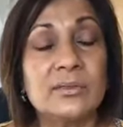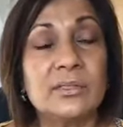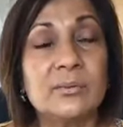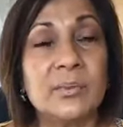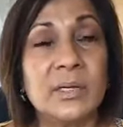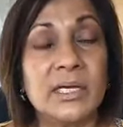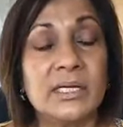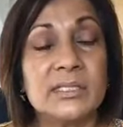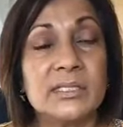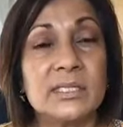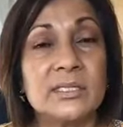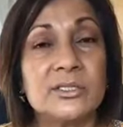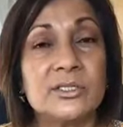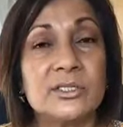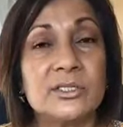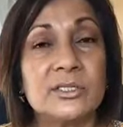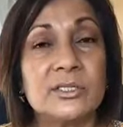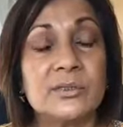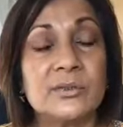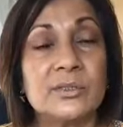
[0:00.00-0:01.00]
pay attention
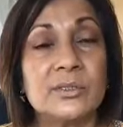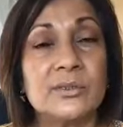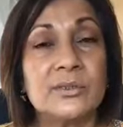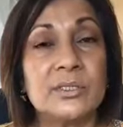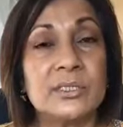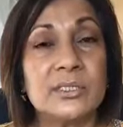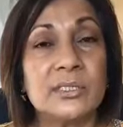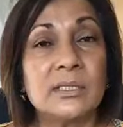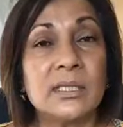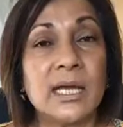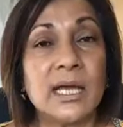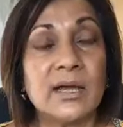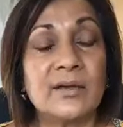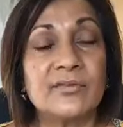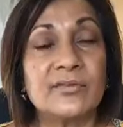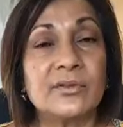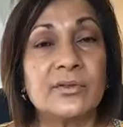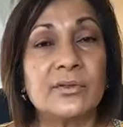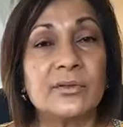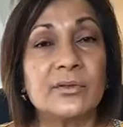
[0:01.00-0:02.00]
to it. You still
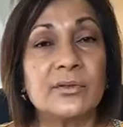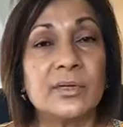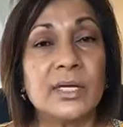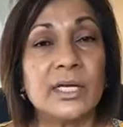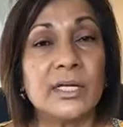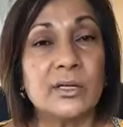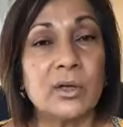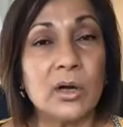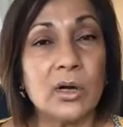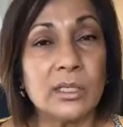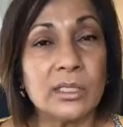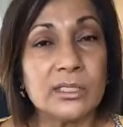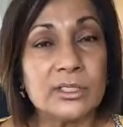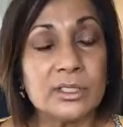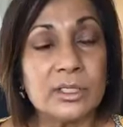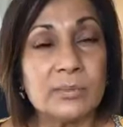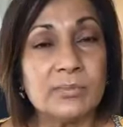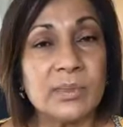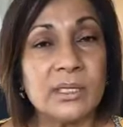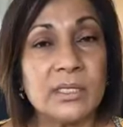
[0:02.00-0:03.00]
have to acknowledge
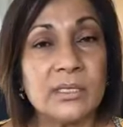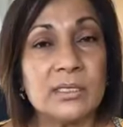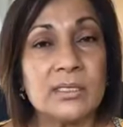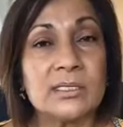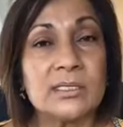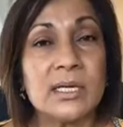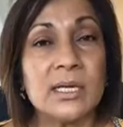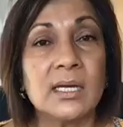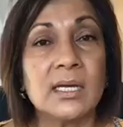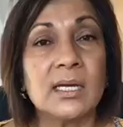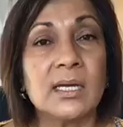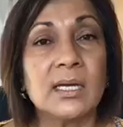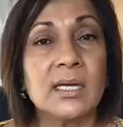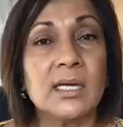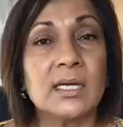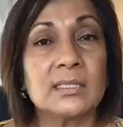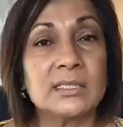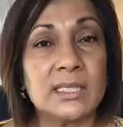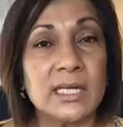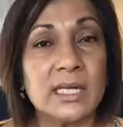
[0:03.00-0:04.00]
it, because
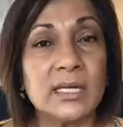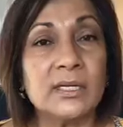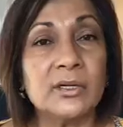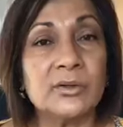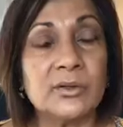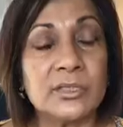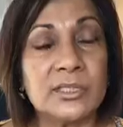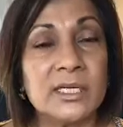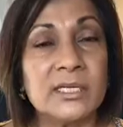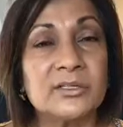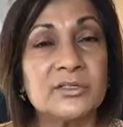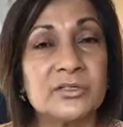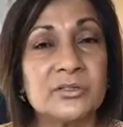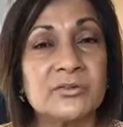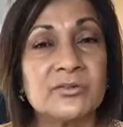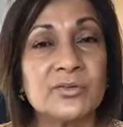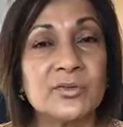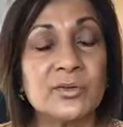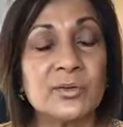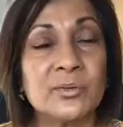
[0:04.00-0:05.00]
it's getting your attention
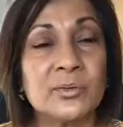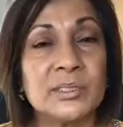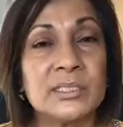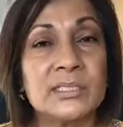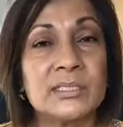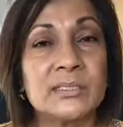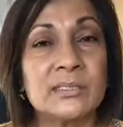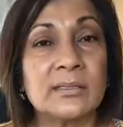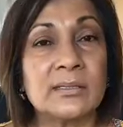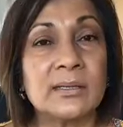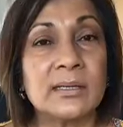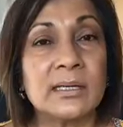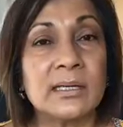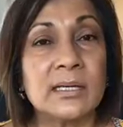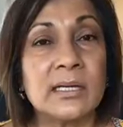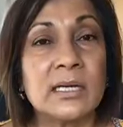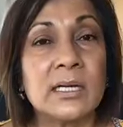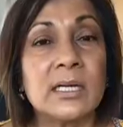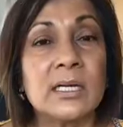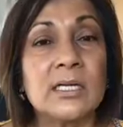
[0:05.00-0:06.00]
for a reason.
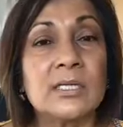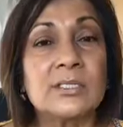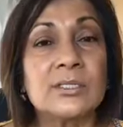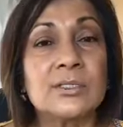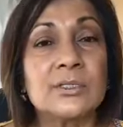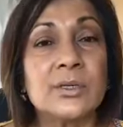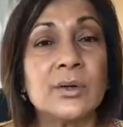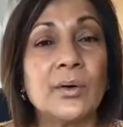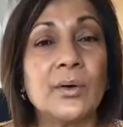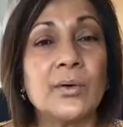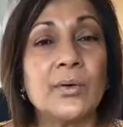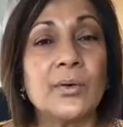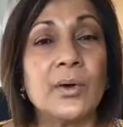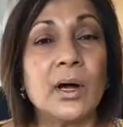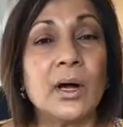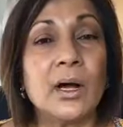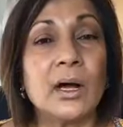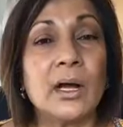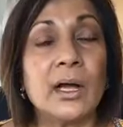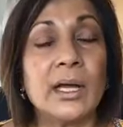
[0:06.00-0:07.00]
So
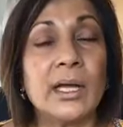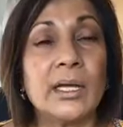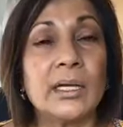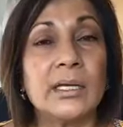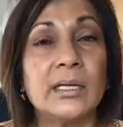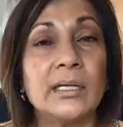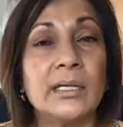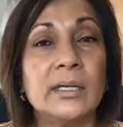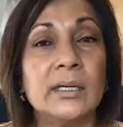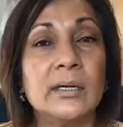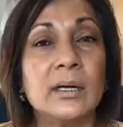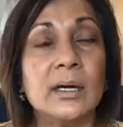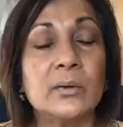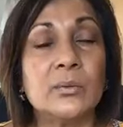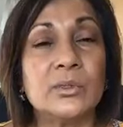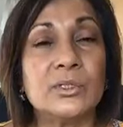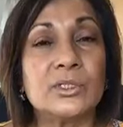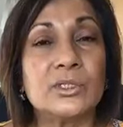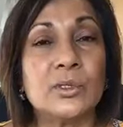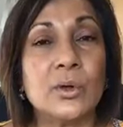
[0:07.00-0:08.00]
I
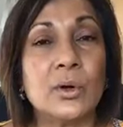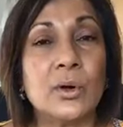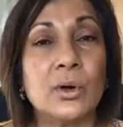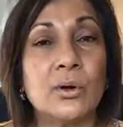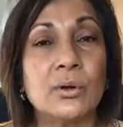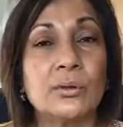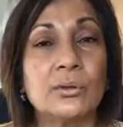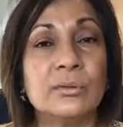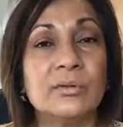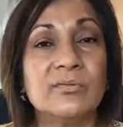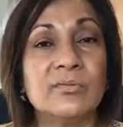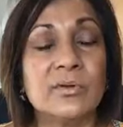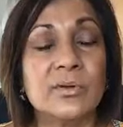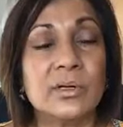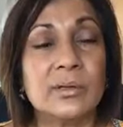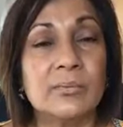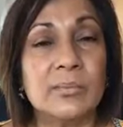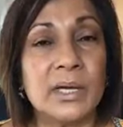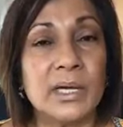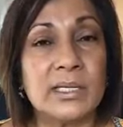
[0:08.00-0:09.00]
wish you all the
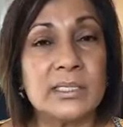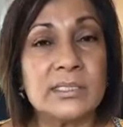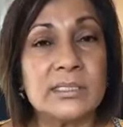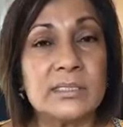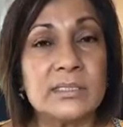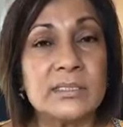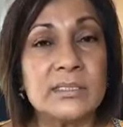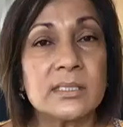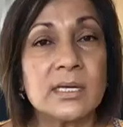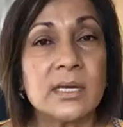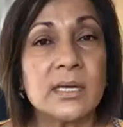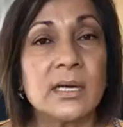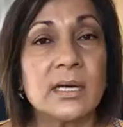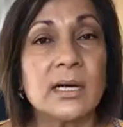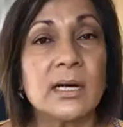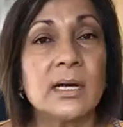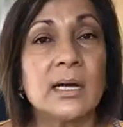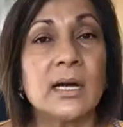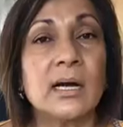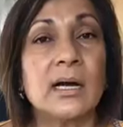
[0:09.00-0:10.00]
very best.
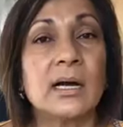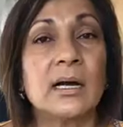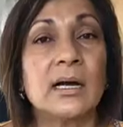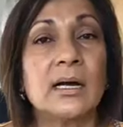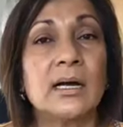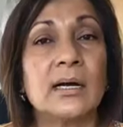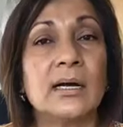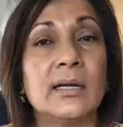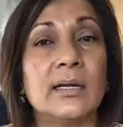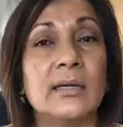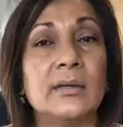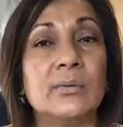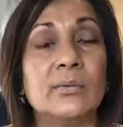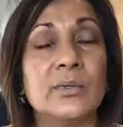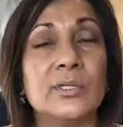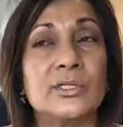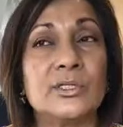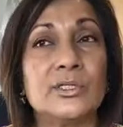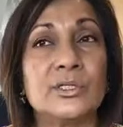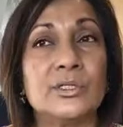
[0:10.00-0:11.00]
I
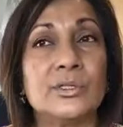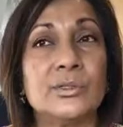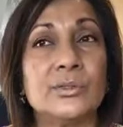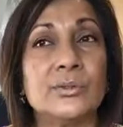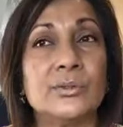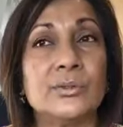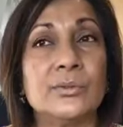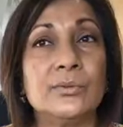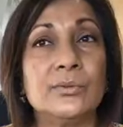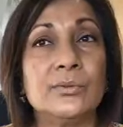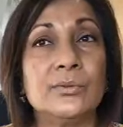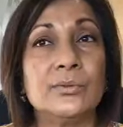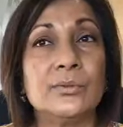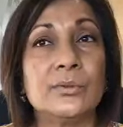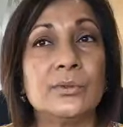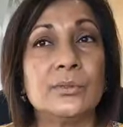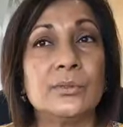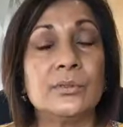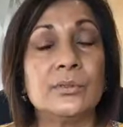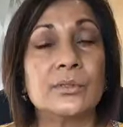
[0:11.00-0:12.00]
wish you
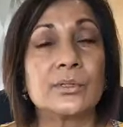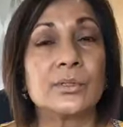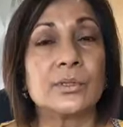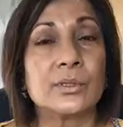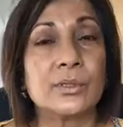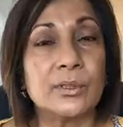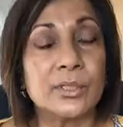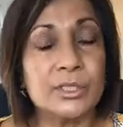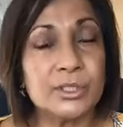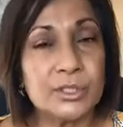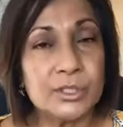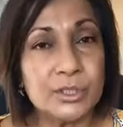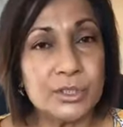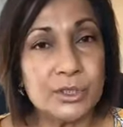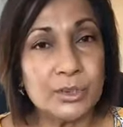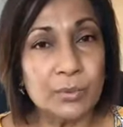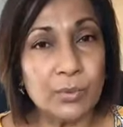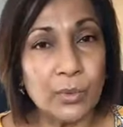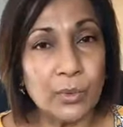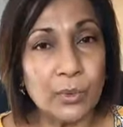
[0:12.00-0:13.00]
the courage
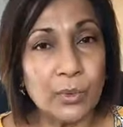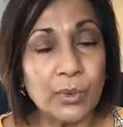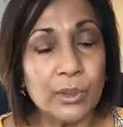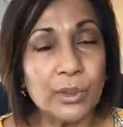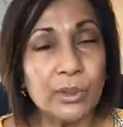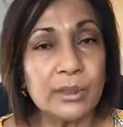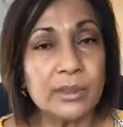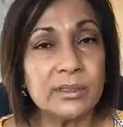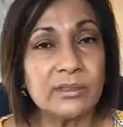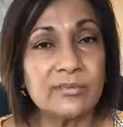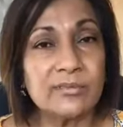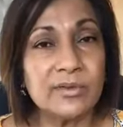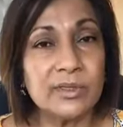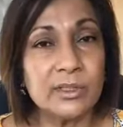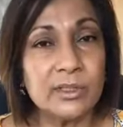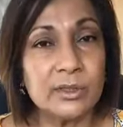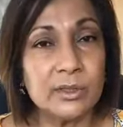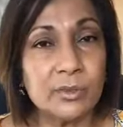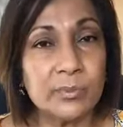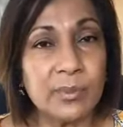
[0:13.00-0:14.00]
to mourn, to
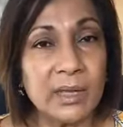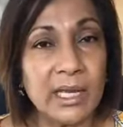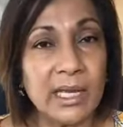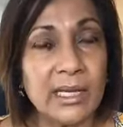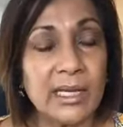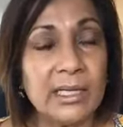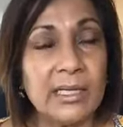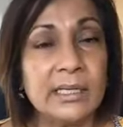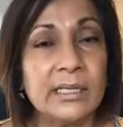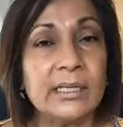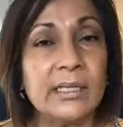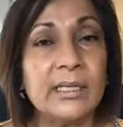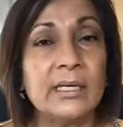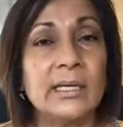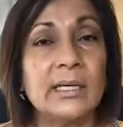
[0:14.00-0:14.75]
feel your pain,